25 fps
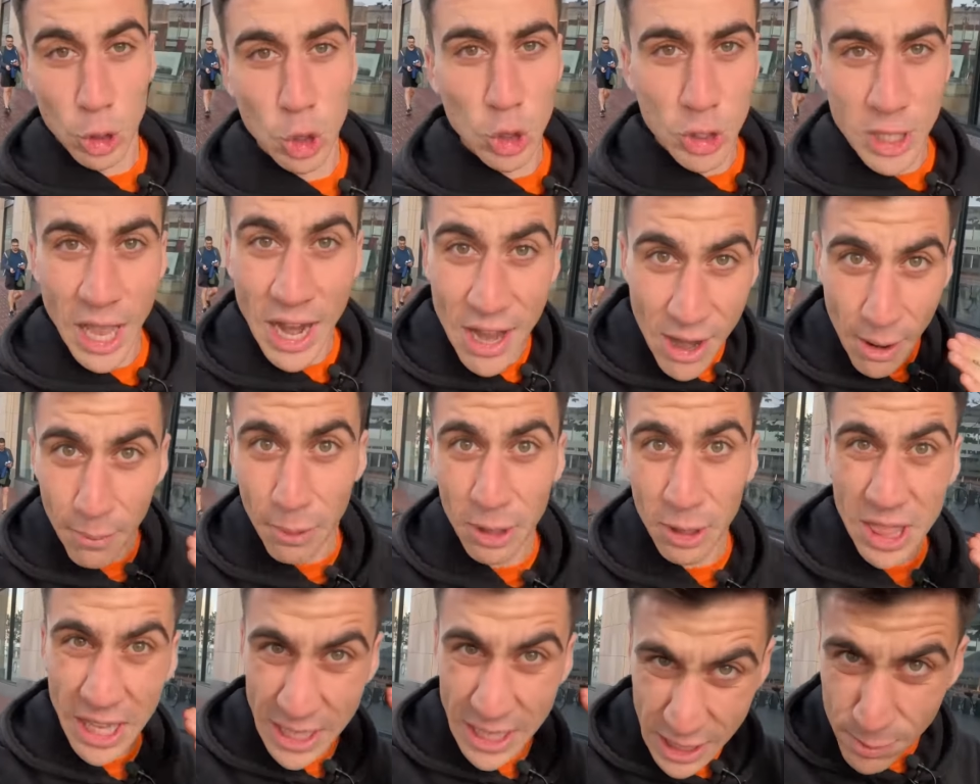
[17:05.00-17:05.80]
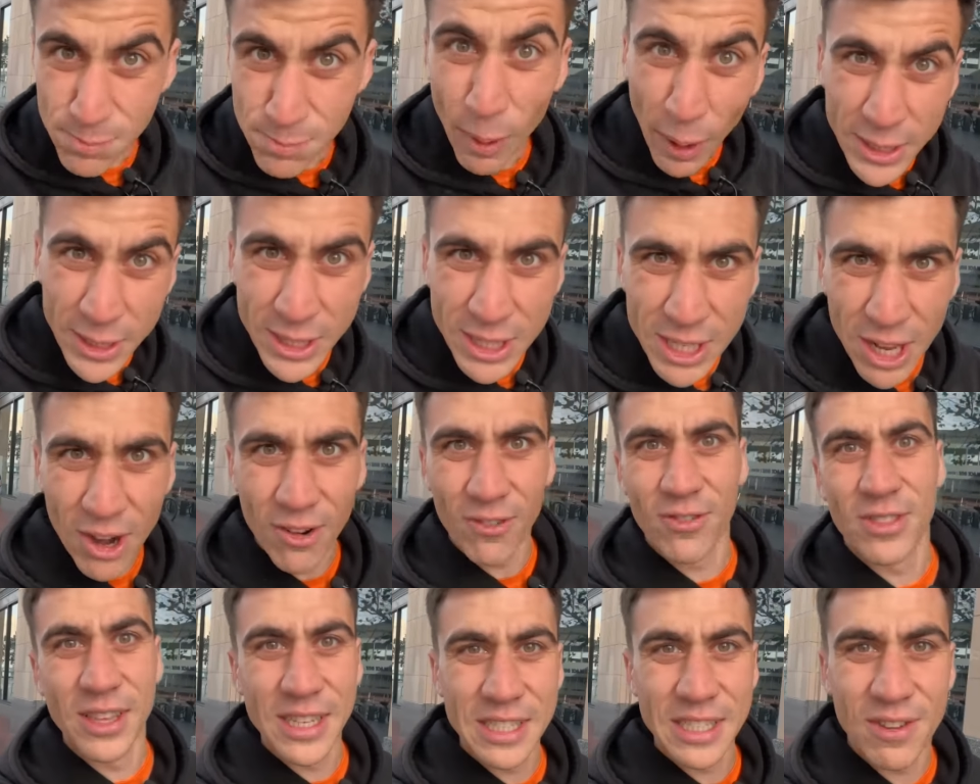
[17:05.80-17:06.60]
going to tell you about the
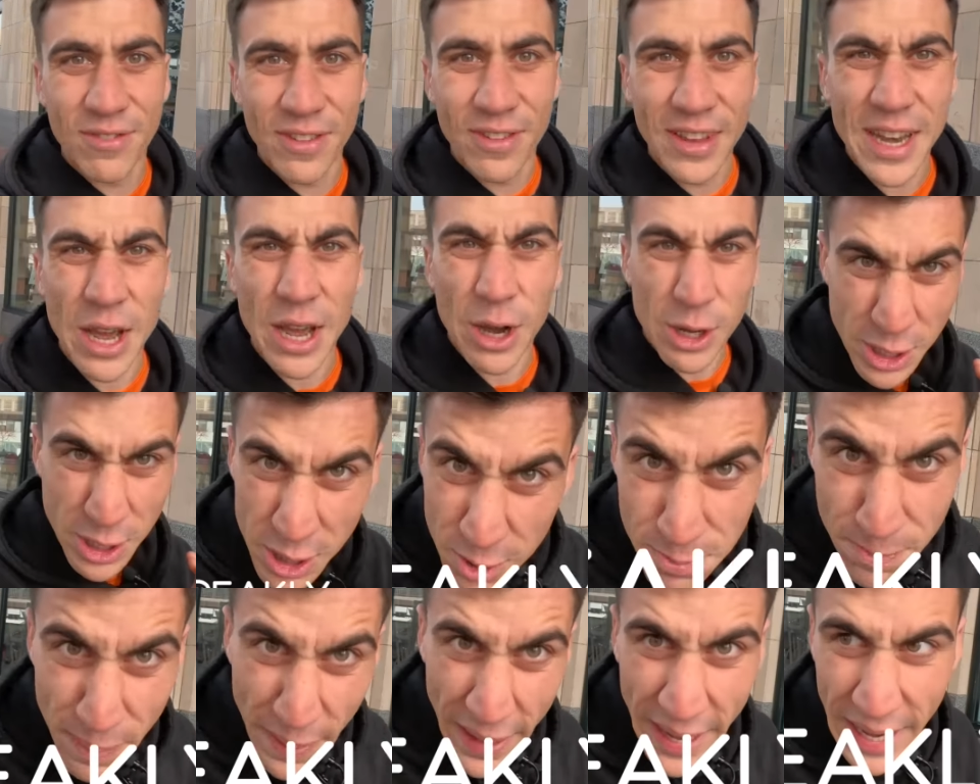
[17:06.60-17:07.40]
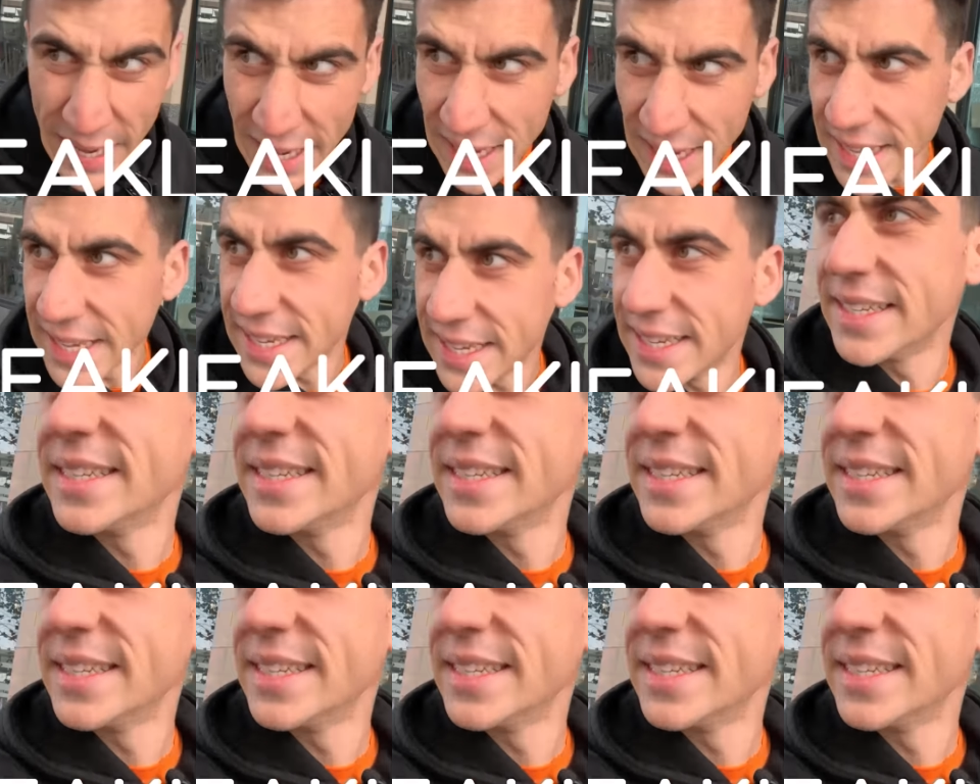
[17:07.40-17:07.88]
sponsor of this video, Speakly.